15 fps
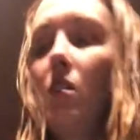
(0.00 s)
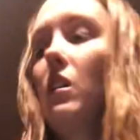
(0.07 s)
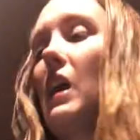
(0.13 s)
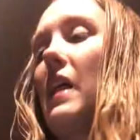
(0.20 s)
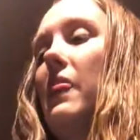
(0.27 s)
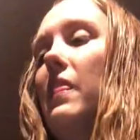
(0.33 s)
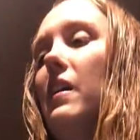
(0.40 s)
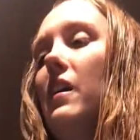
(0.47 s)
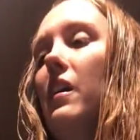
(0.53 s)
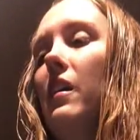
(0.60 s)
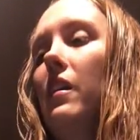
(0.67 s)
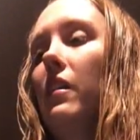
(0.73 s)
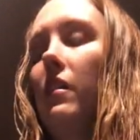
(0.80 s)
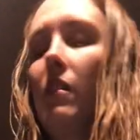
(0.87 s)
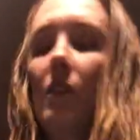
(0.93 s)
and
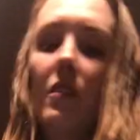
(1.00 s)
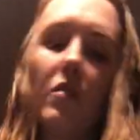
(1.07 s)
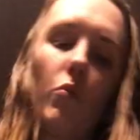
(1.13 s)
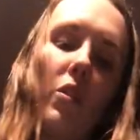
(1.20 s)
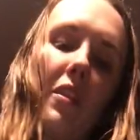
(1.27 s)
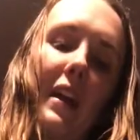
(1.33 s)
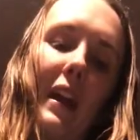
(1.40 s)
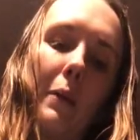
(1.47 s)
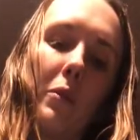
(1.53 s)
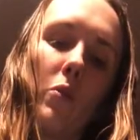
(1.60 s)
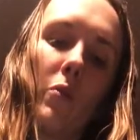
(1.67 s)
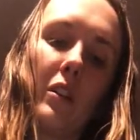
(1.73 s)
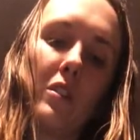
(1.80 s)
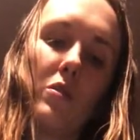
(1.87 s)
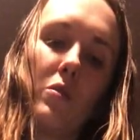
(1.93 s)
then the one that I'm
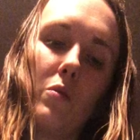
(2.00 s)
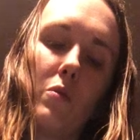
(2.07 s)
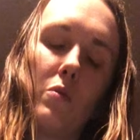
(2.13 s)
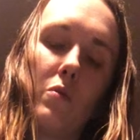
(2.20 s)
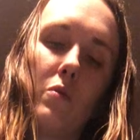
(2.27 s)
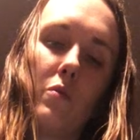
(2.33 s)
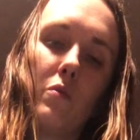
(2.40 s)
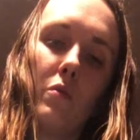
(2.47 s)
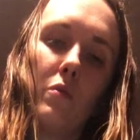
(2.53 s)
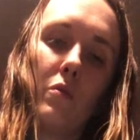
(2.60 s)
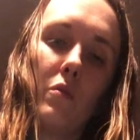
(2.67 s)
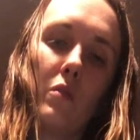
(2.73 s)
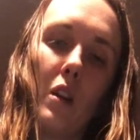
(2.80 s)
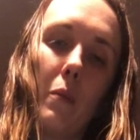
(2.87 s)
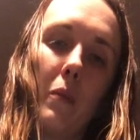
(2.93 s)
going to
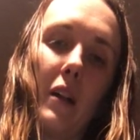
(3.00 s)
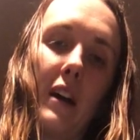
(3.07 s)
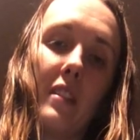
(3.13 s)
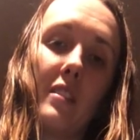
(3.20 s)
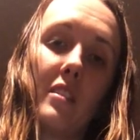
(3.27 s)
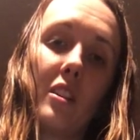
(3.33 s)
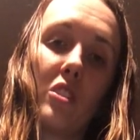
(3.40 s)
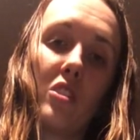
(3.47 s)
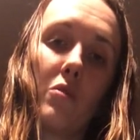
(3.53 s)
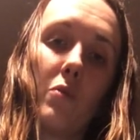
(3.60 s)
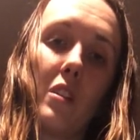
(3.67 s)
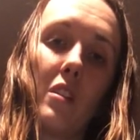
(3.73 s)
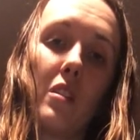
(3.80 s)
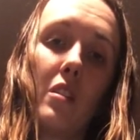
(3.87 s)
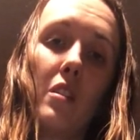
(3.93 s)
apply the suction
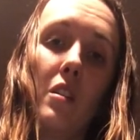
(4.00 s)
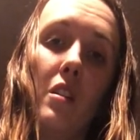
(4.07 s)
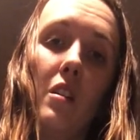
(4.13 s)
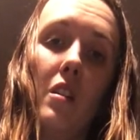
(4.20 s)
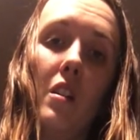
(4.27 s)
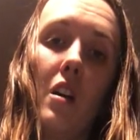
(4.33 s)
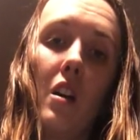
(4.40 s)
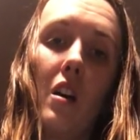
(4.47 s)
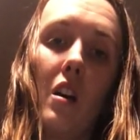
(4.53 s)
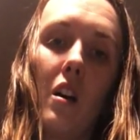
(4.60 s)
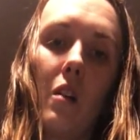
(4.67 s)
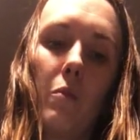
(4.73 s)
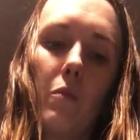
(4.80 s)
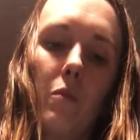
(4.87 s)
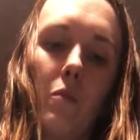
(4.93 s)
with.
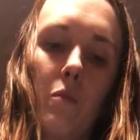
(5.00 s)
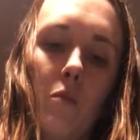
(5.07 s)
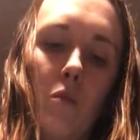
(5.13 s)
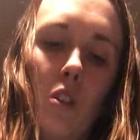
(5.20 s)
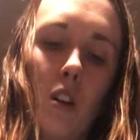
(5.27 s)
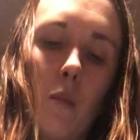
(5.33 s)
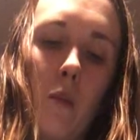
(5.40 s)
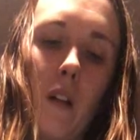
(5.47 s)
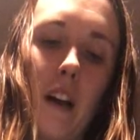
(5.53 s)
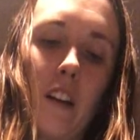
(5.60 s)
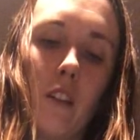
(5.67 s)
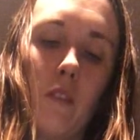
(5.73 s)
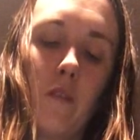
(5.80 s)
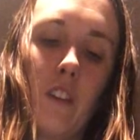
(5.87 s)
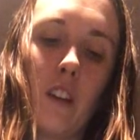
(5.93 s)
You're going to apply
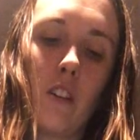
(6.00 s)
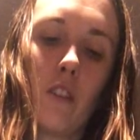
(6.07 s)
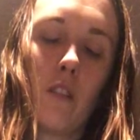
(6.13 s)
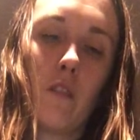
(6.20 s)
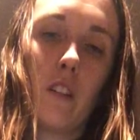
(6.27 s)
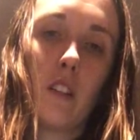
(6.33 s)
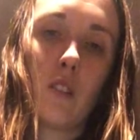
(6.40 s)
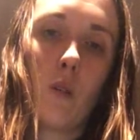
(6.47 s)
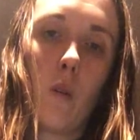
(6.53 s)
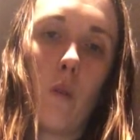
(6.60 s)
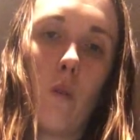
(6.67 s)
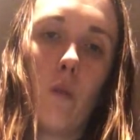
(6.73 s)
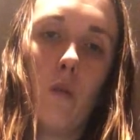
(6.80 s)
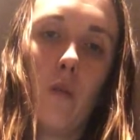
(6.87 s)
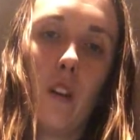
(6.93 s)
your finger over this
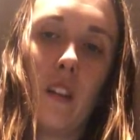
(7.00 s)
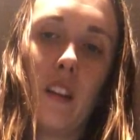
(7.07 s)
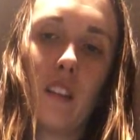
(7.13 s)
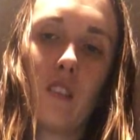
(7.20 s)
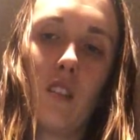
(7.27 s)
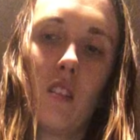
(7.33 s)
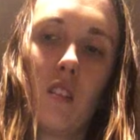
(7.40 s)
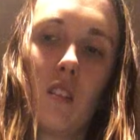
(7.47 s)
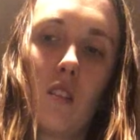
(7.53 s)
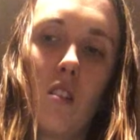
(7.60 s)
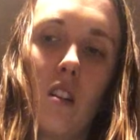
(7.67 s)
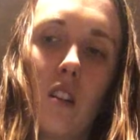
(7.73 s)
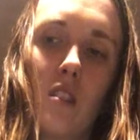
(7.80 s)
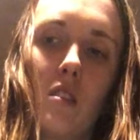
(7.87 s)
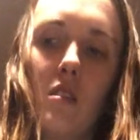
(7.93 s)
hole, and that's going to
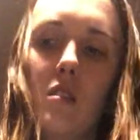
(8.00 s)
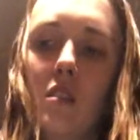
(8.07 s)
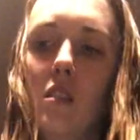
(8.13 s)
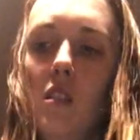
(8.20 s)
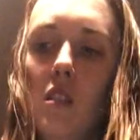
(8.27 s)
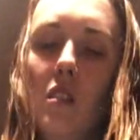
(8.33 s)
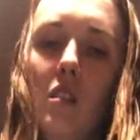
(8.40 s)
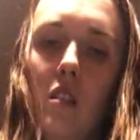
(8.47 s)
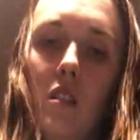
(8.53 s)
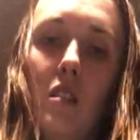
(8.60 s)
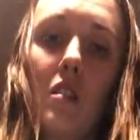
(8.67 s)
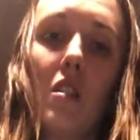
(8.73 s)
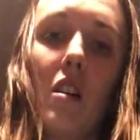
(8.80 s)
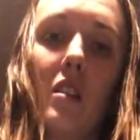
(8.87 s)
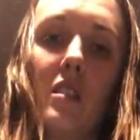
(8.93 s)
cause
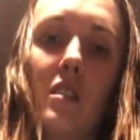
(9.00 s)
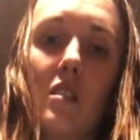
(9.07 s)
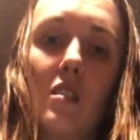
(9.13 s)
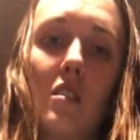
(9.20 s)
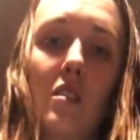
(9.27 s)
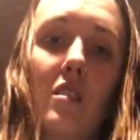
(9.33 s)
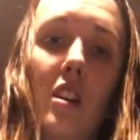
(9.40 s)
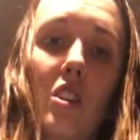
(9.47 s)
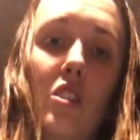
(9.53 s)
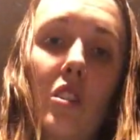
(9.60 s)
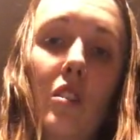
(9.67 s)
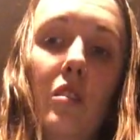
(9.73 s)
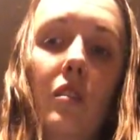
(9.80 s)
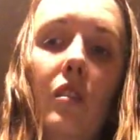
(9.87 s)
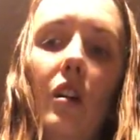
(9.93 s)
this to
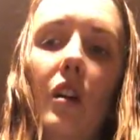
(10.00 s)
suction.